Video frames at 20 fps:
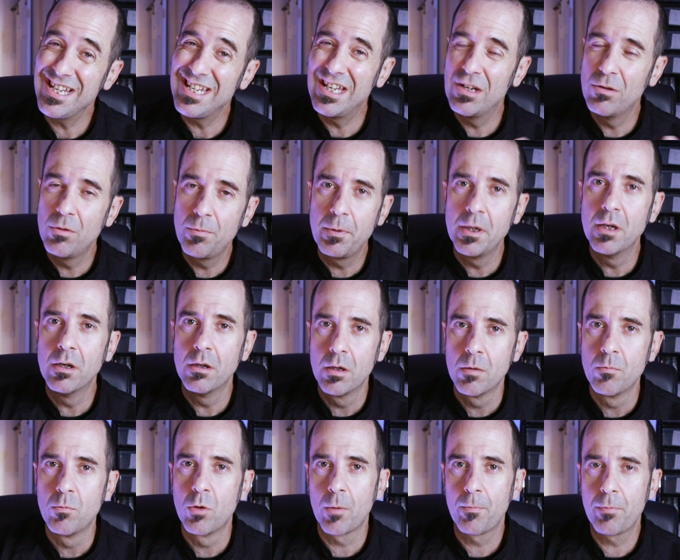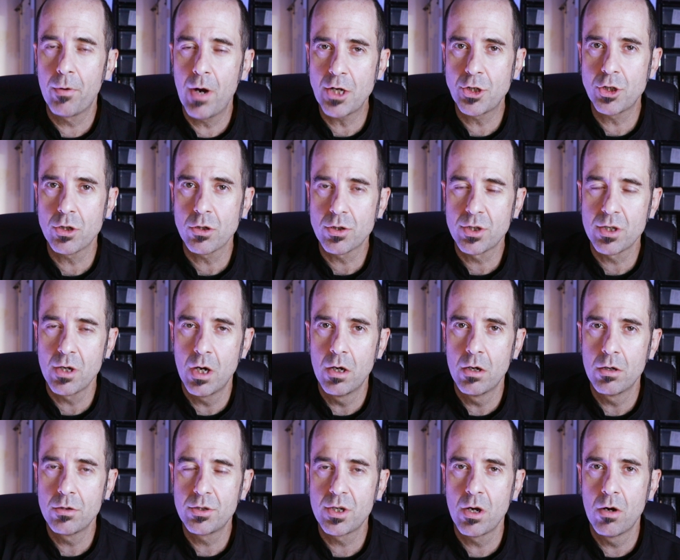it would be a little more pressure.
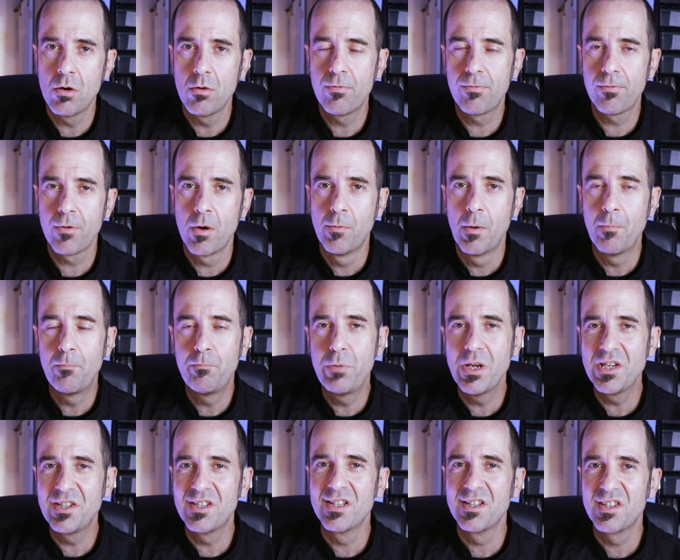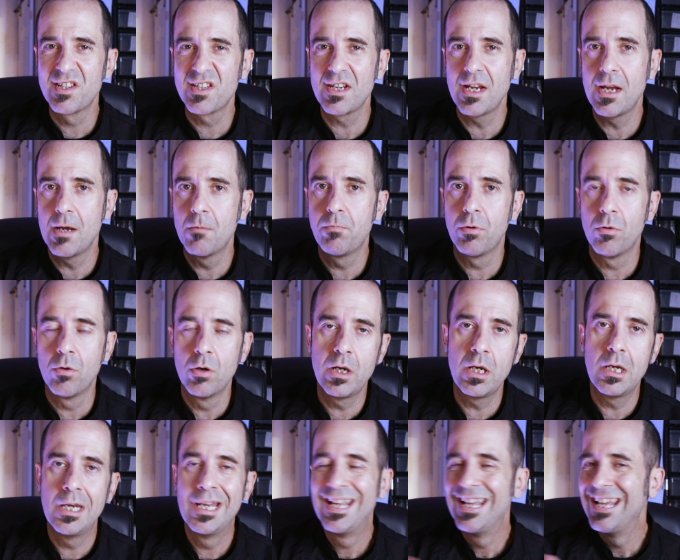So from a business
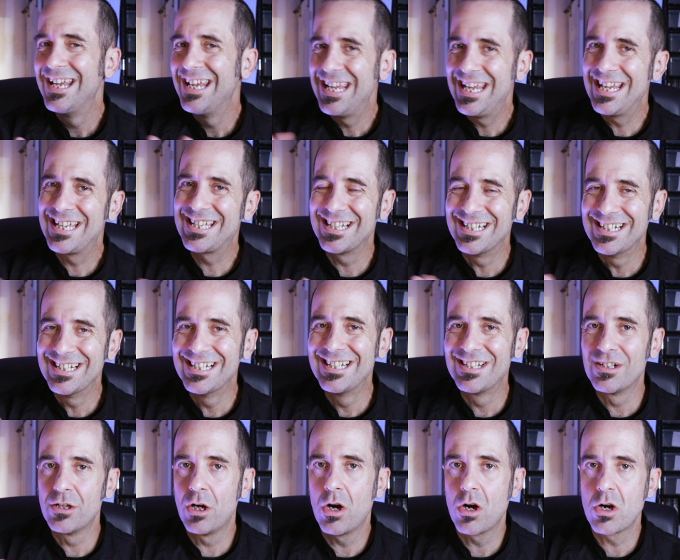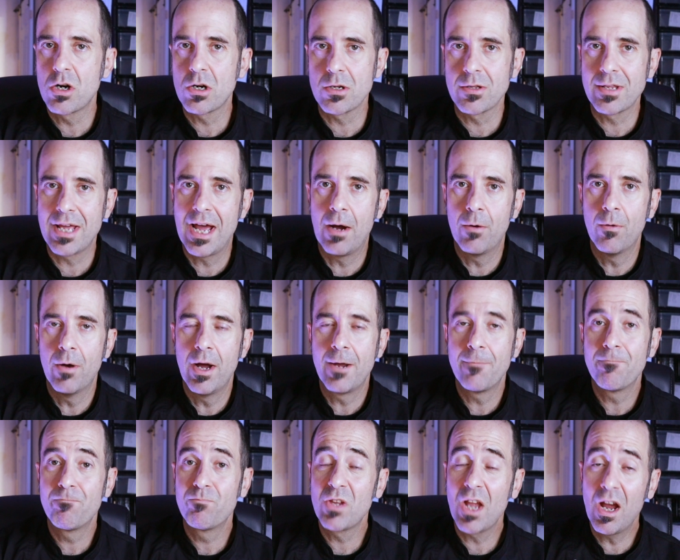standpoint, it's a little harder that way.